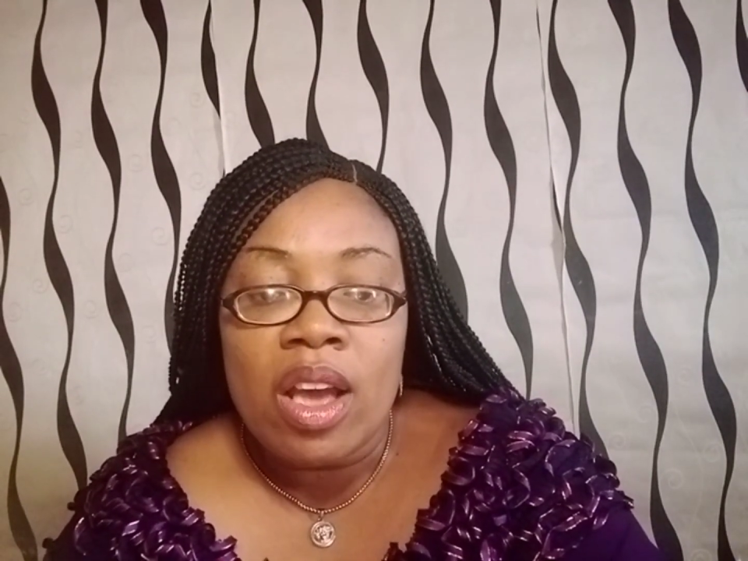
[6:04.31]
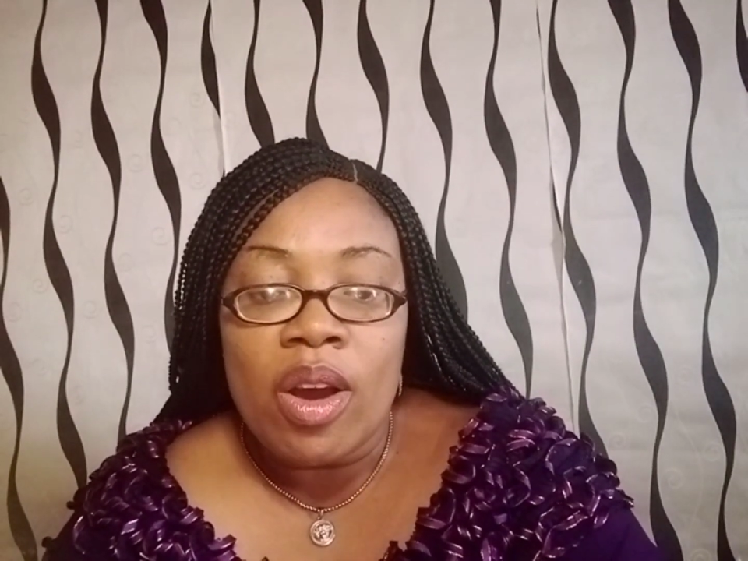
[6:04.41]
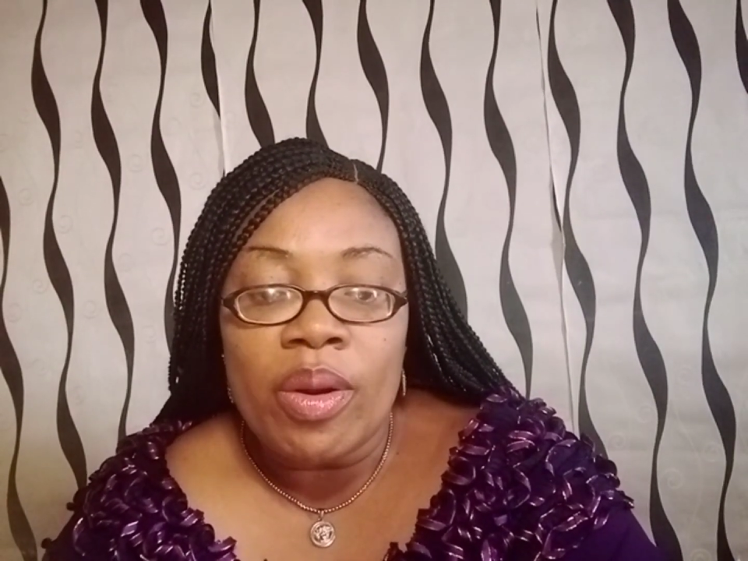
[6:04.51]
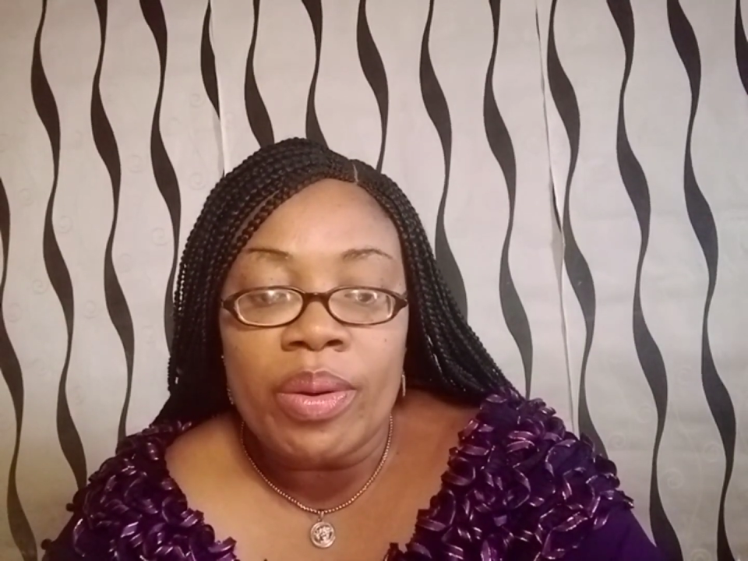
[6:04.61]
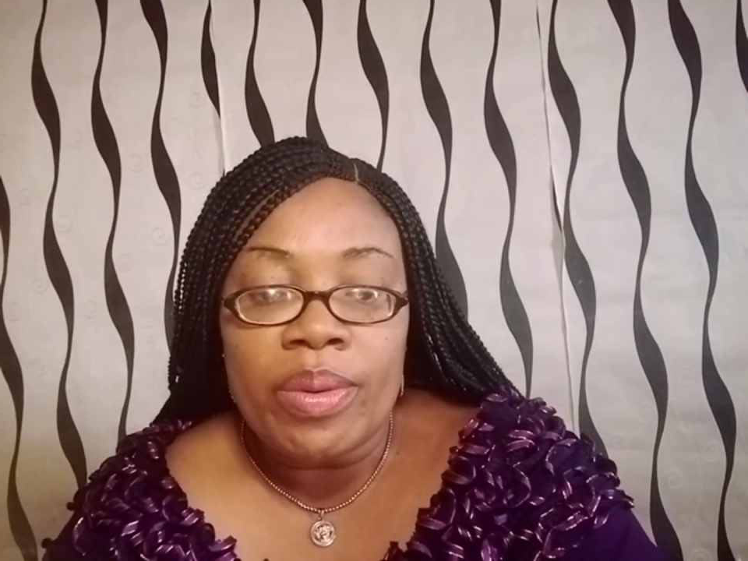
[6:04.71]

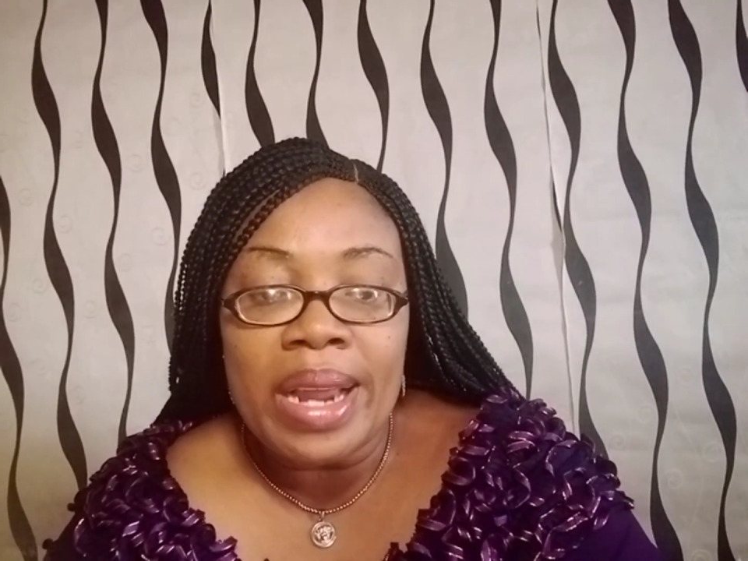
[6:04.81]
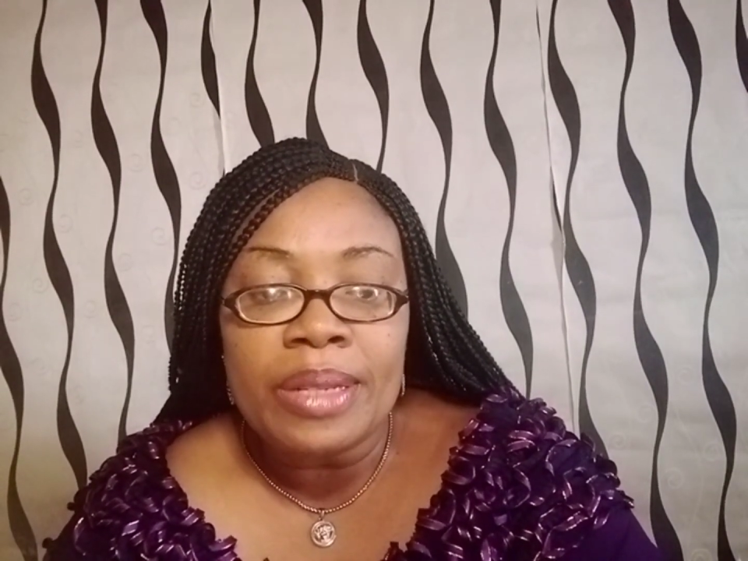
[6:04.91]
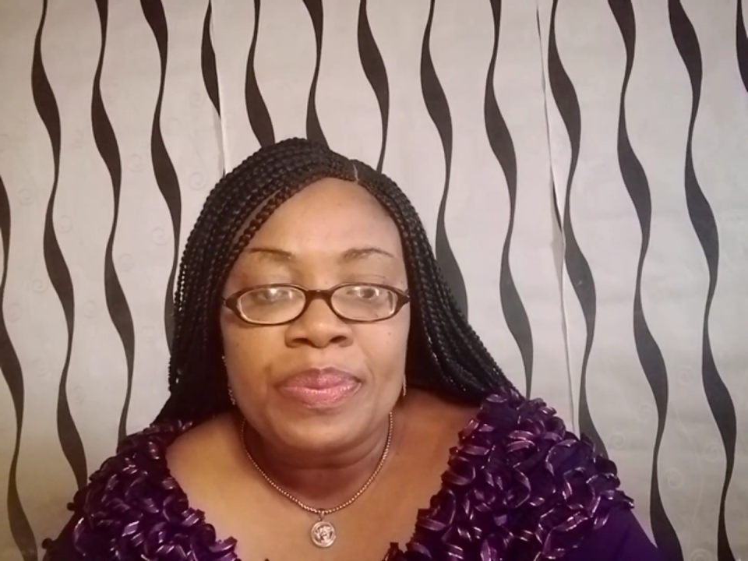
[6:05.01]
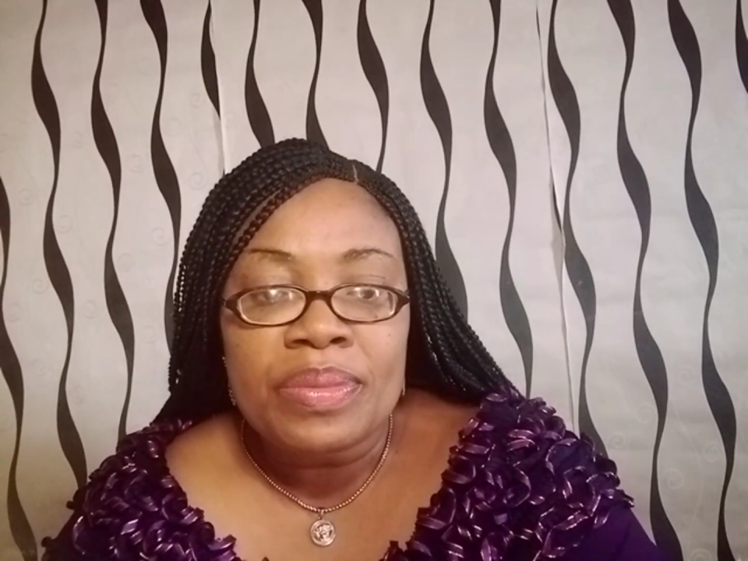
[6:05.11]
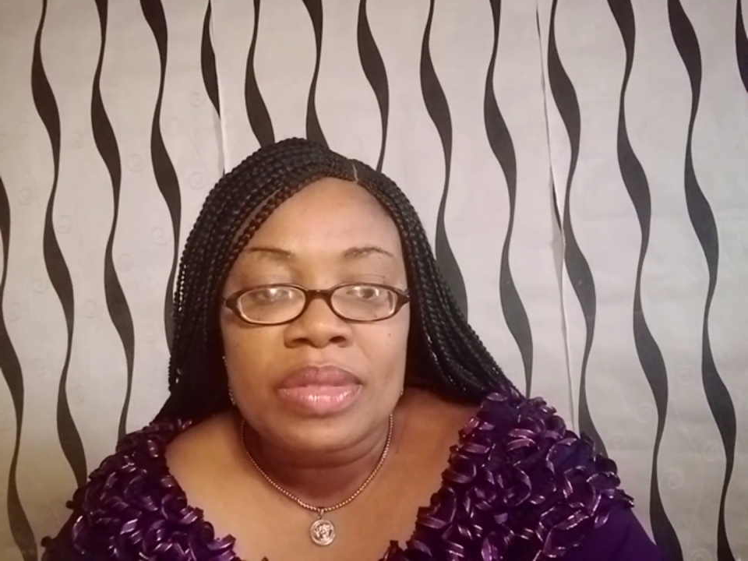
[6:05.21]
All right,
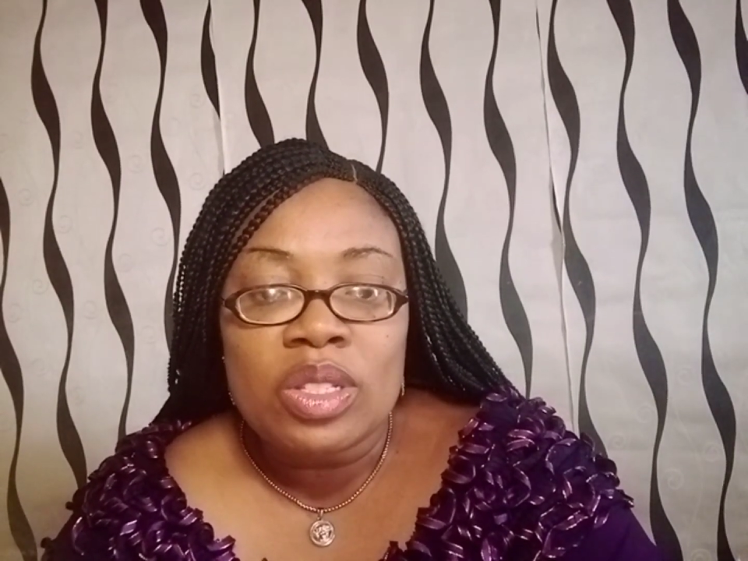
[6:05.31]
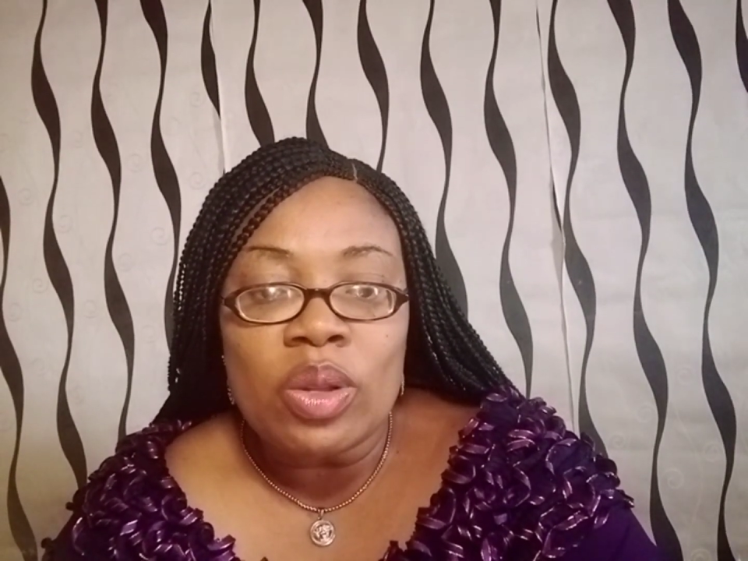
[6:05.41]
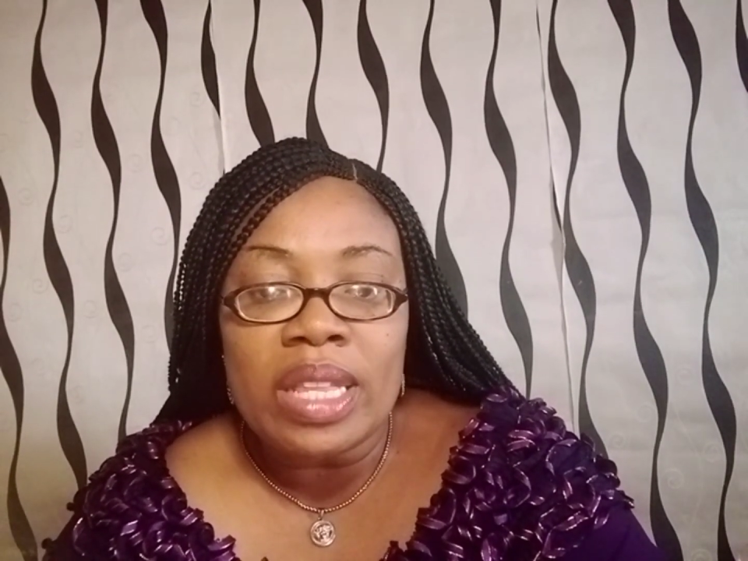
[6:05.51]
so